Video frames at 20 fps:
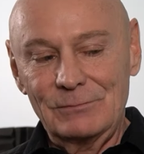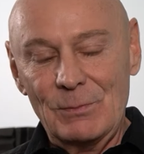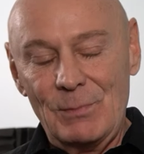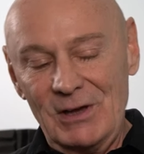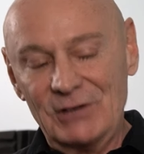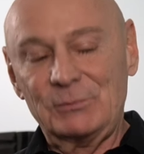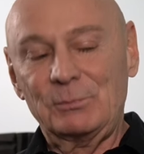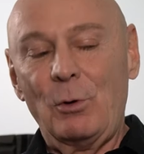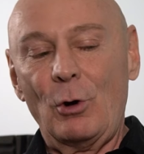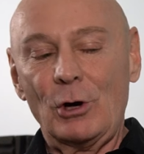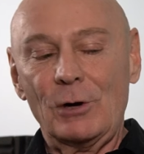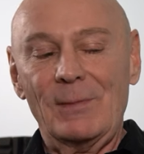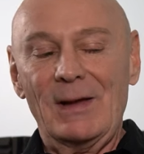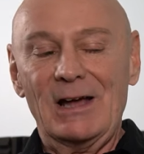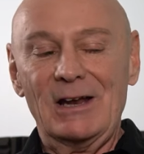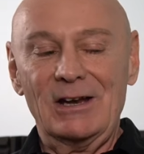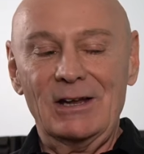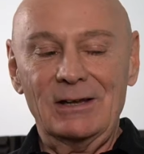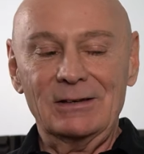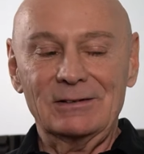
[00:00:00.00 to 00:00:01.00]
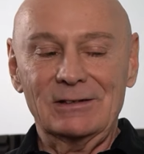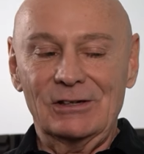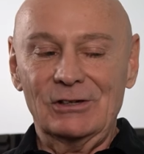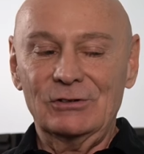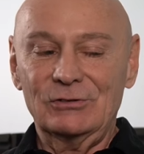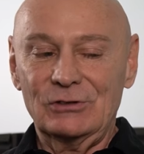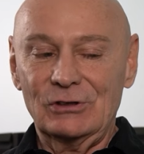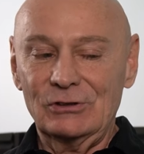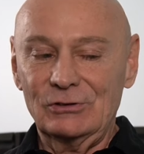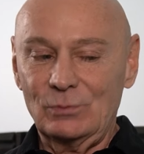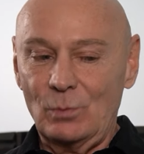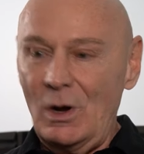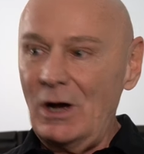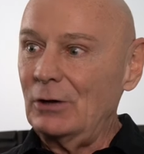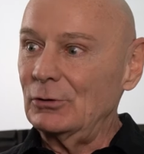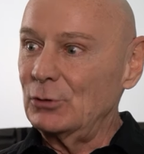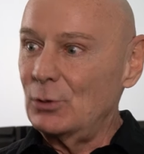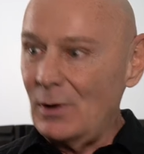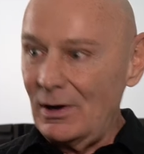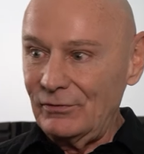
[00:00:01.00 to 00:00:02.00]
the best part about it is, is
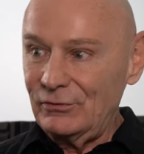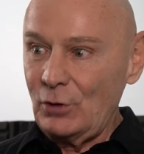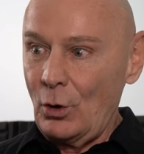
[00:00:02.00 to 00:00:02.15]
well, you have